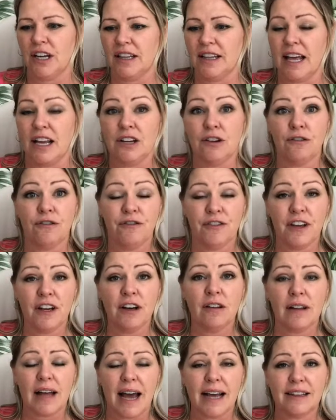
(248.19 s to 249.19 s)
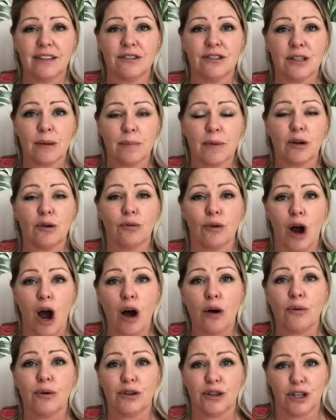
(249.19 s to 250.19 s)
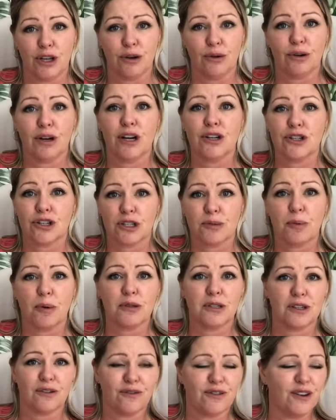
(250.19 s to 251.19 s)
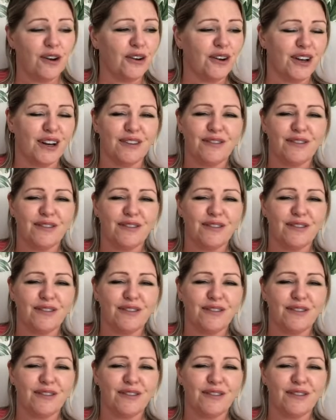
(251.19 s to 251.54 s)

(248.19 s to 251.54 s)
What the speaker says: And then you feel like there's something wrong with you because you're supposed to feel good.